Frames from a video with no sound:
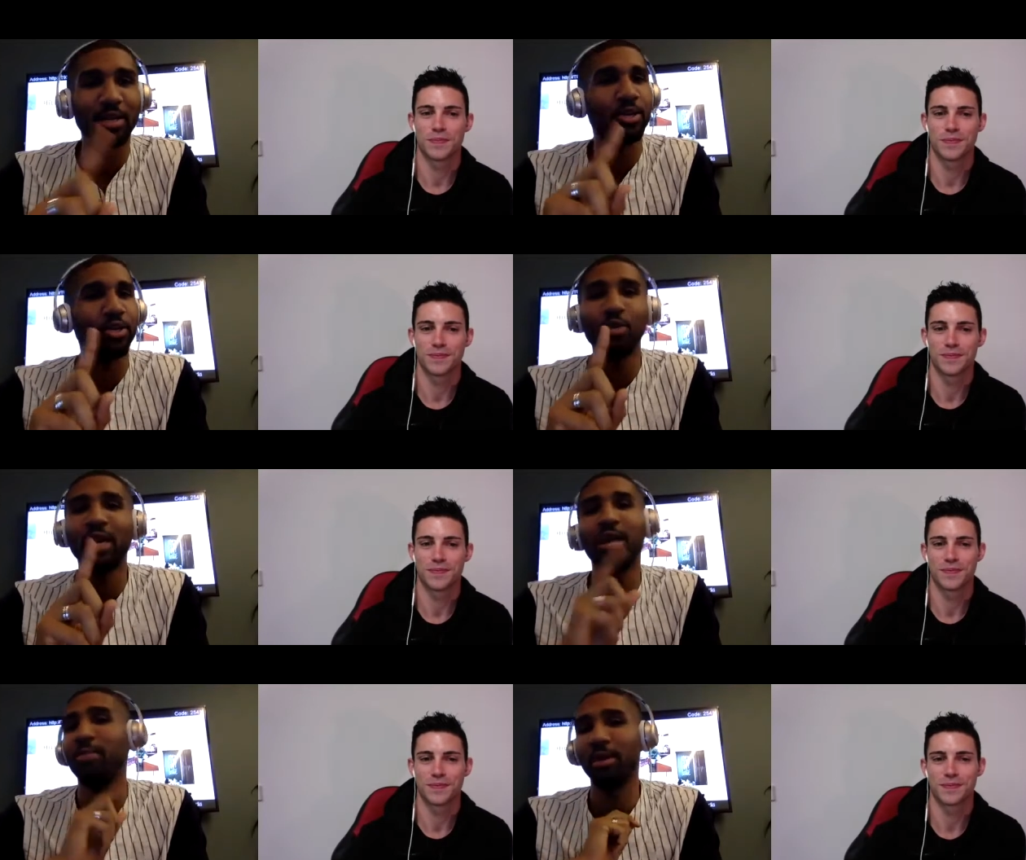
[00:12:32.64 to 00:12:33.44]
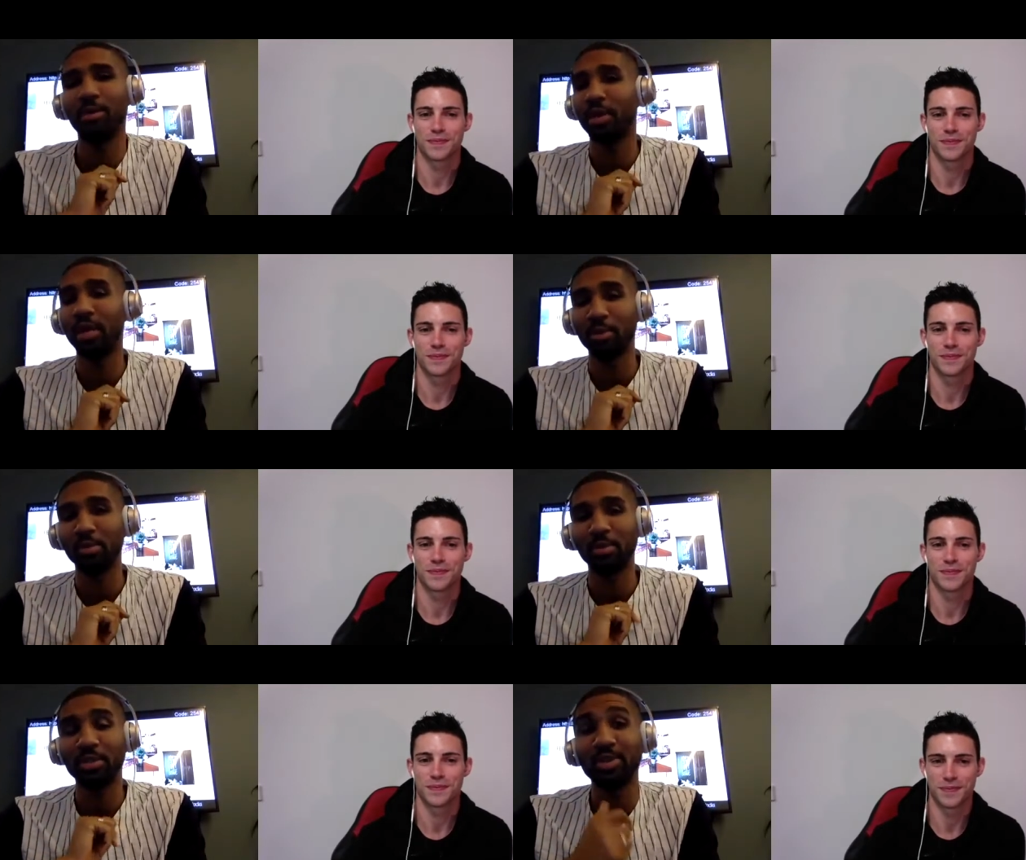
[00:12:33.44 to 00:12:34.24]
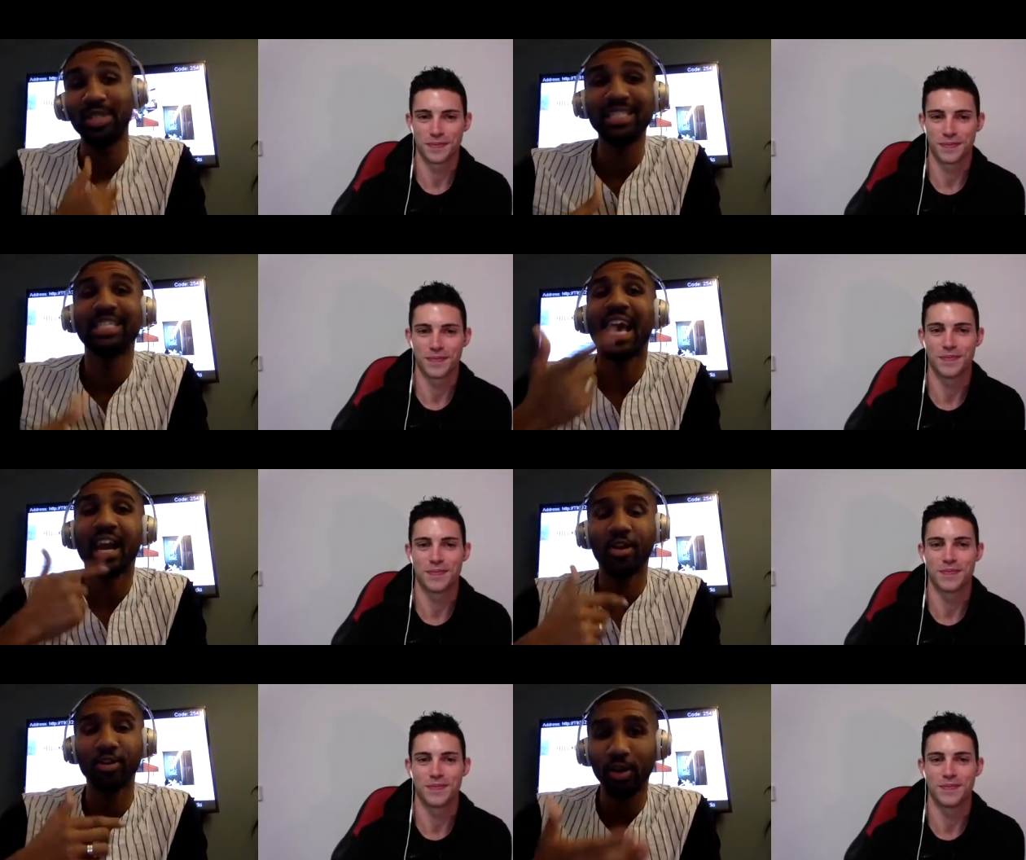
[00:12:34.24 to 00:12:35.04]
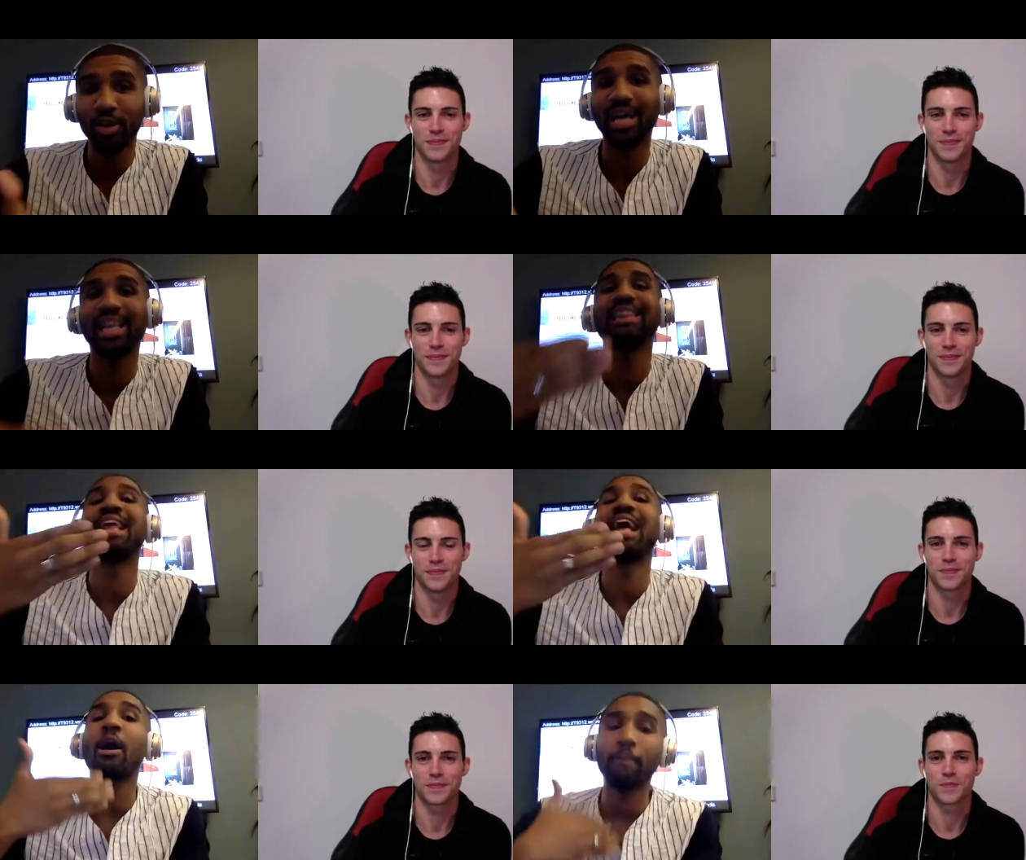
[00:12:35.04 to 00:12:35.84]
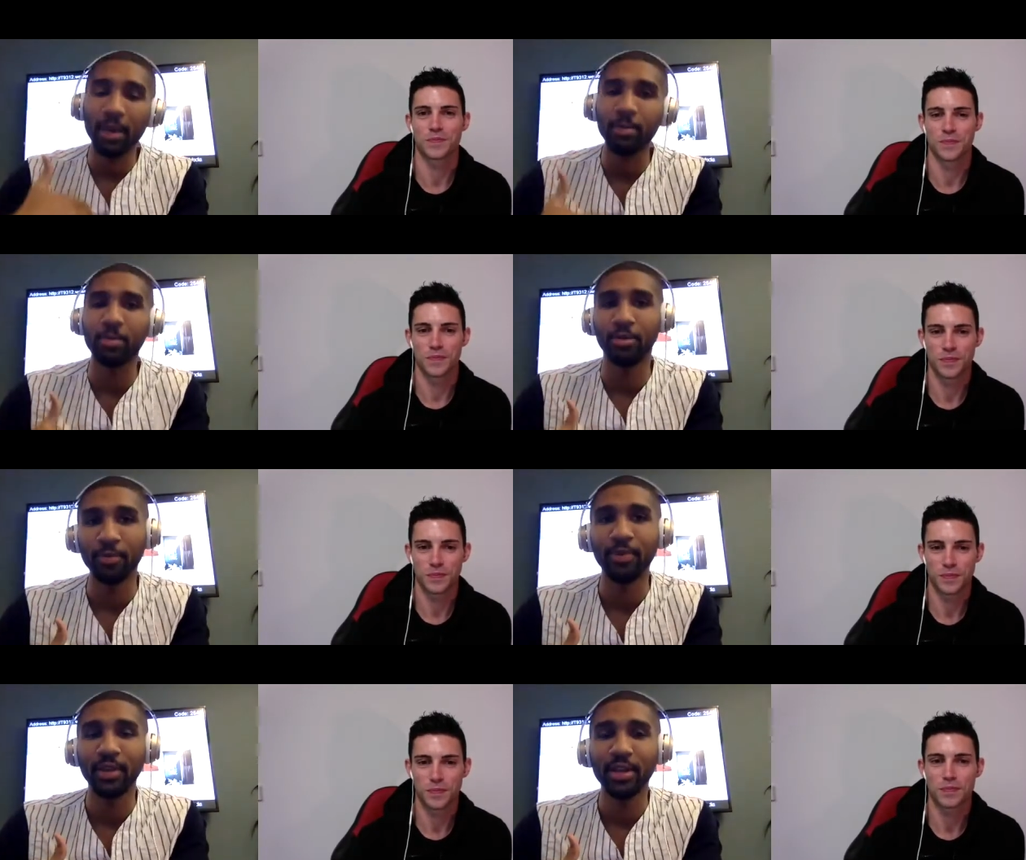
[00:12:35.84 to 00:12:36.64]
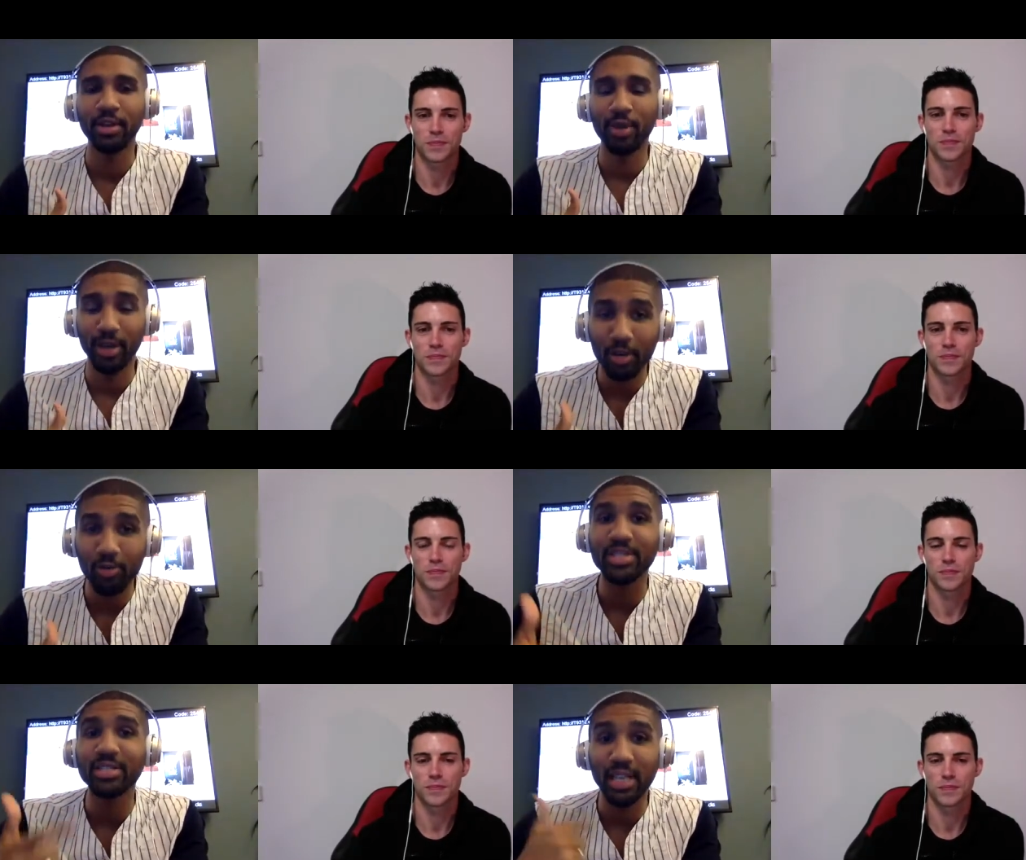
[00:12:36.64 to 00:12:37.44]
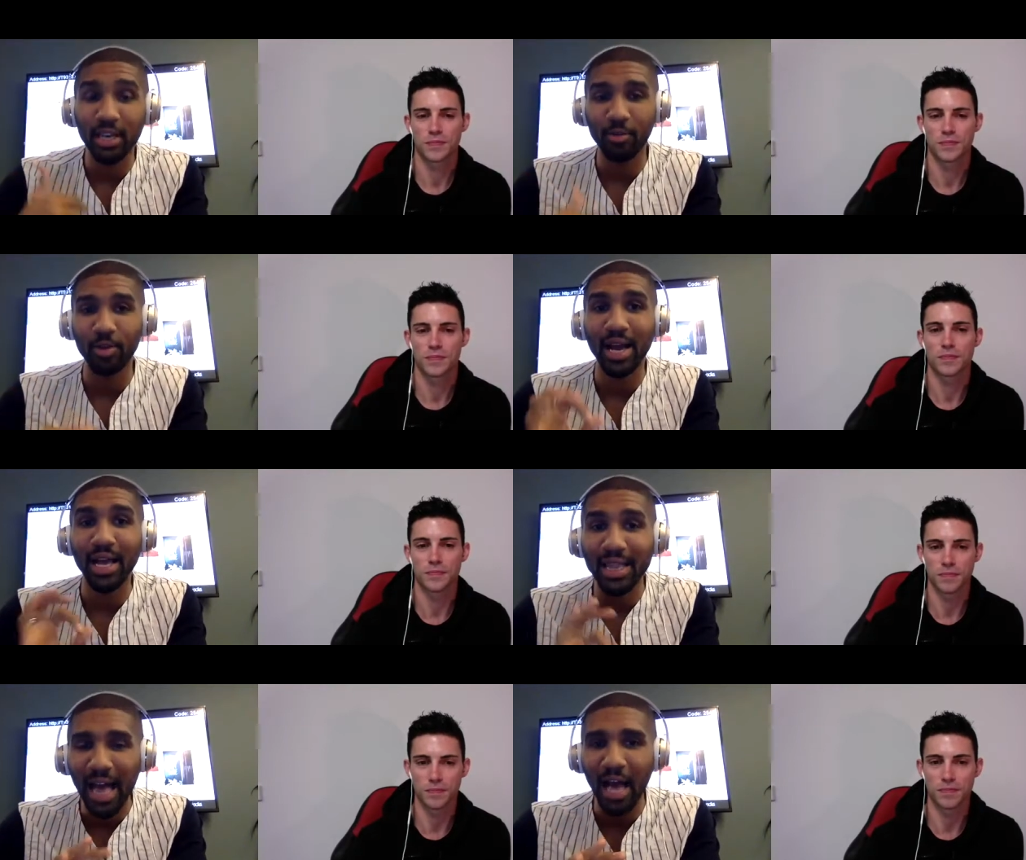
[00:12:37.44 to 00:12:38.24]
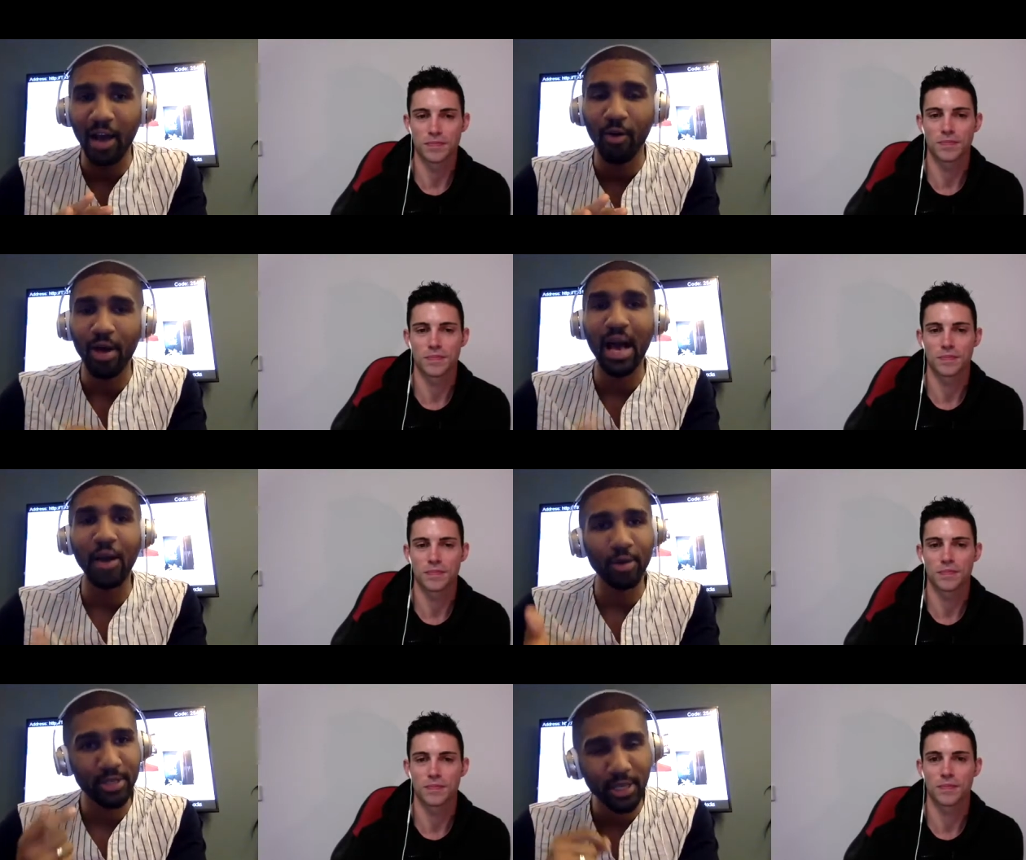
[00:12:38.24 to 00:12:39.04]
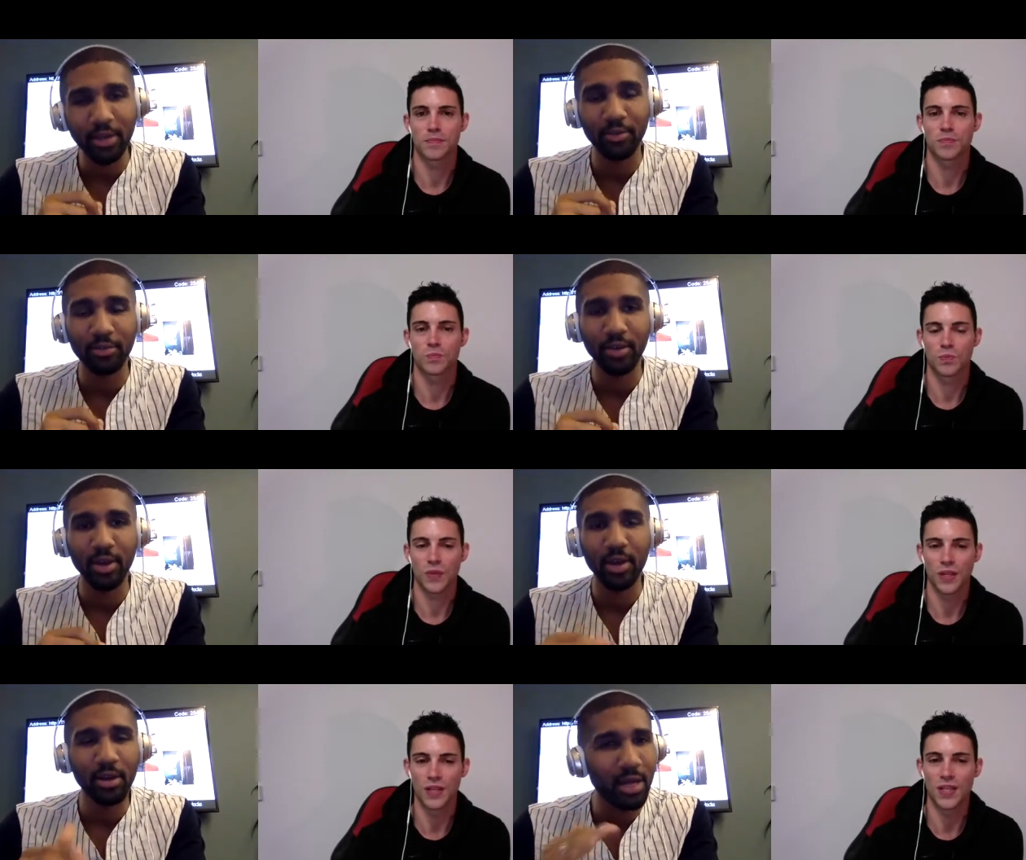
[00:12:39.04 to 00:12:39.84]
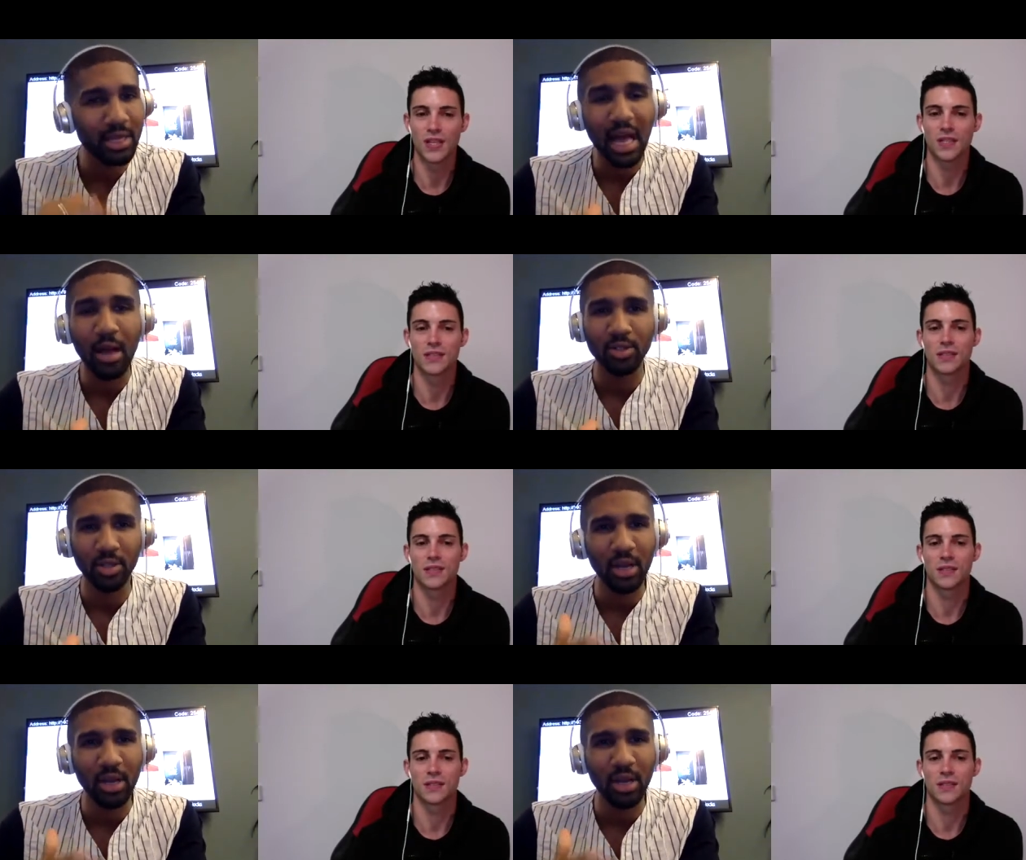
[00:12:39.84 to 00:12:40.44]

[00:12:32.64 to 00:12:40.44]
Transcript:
Speaker 1: you can't be unforgettable to me. So it's a taker. So you got to allow people, right? You got to receive. When I allow, I receive. You got to allow. So a lot